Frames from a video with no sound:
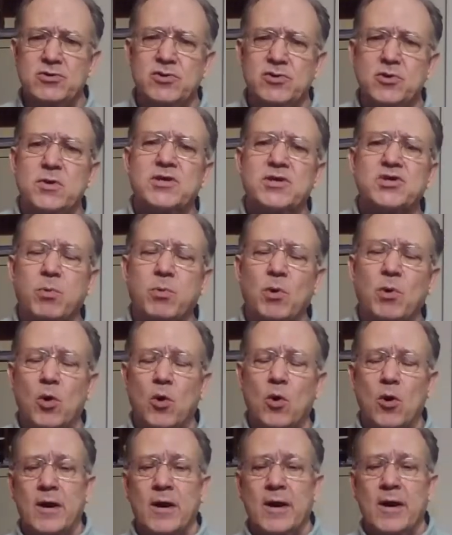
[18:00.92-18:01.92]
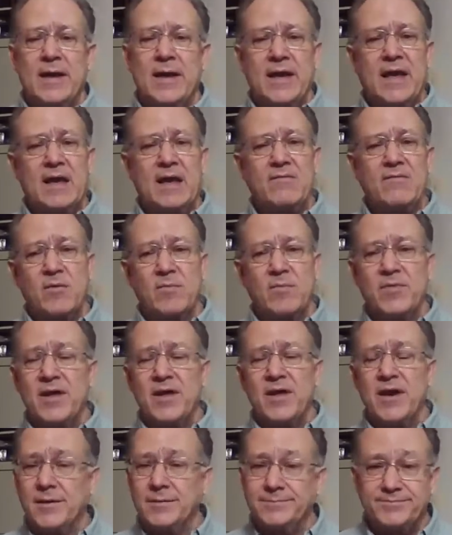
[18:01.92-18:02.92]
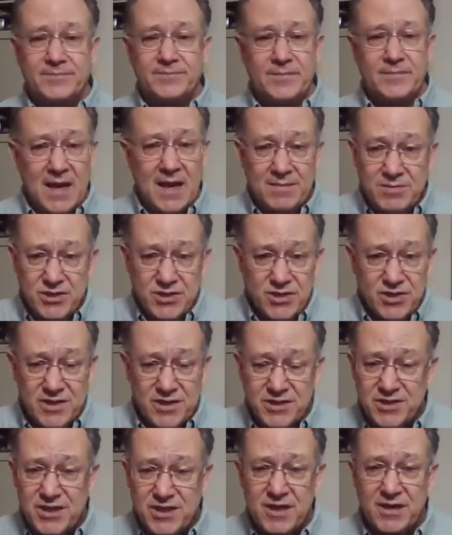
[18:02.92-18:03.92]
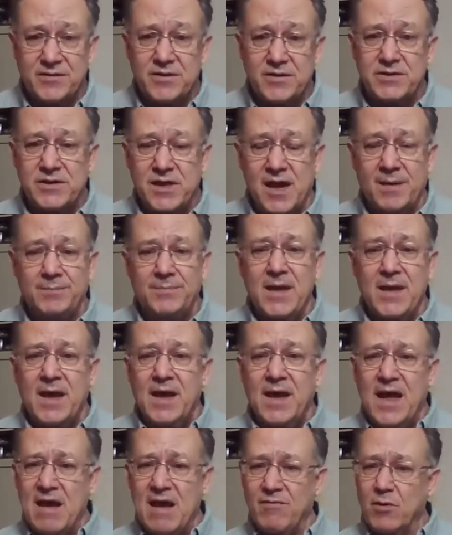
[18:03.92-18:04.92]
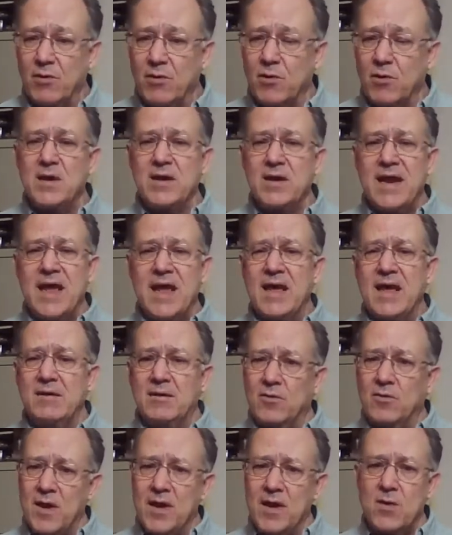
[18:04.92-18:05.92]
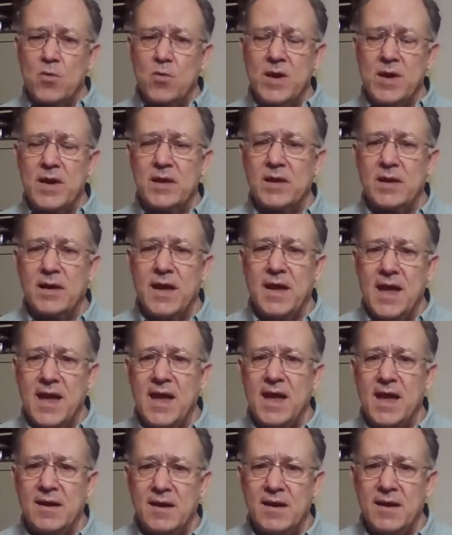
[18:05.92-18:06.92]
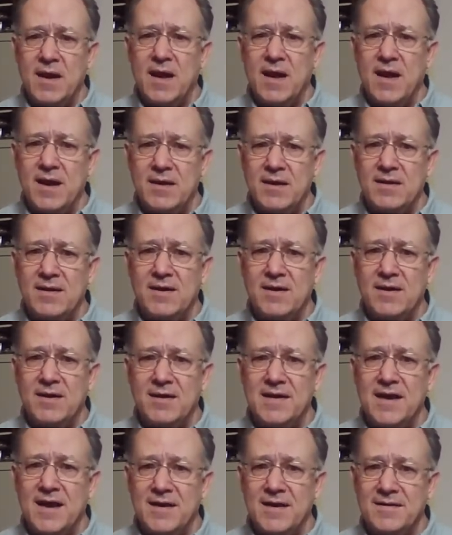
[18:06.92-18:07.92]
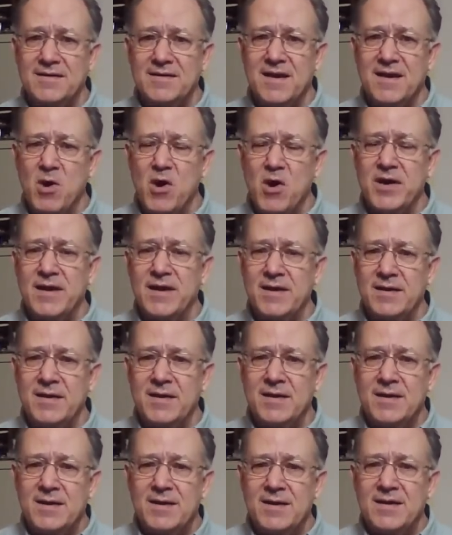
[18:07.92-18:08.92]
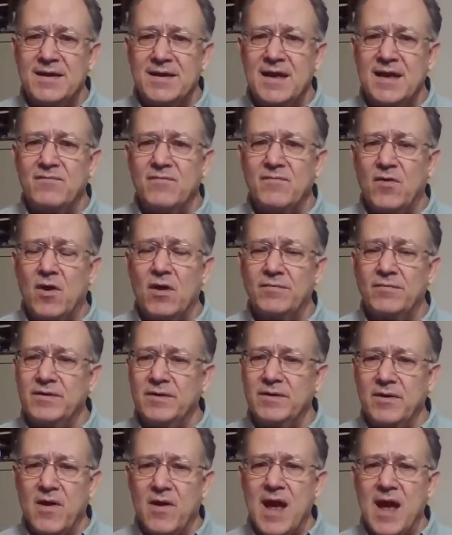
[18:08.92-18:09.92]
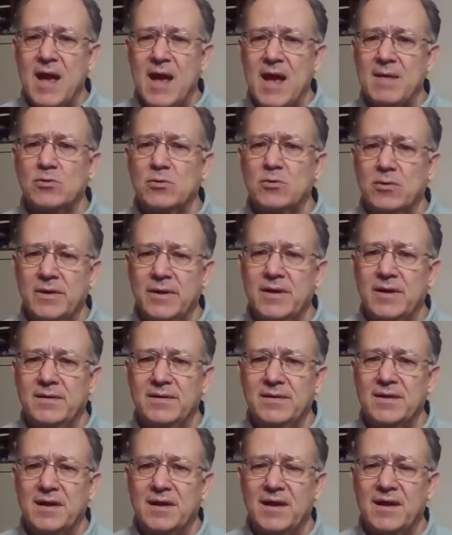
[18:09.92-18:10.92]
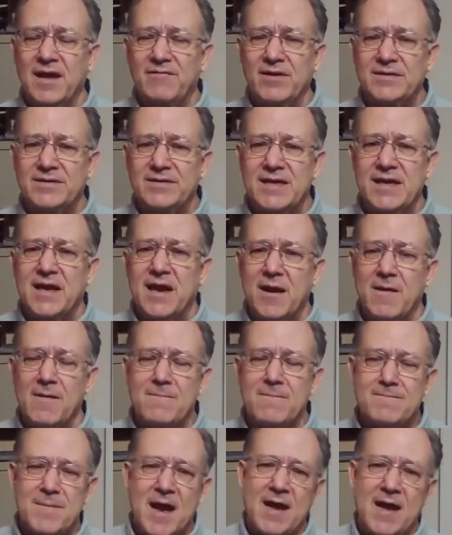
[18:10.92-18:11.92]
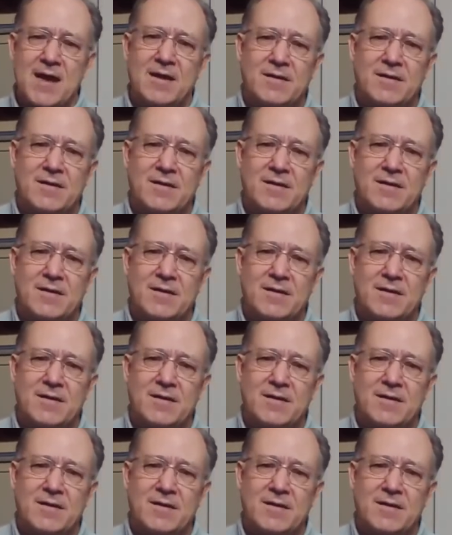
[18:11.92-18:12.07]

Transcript: to explore, and from there, I'm just going to see you at the top. Have a great day, great week, and yeah, come on in, get involved. You're absolutely going to love it. Take care. Bye.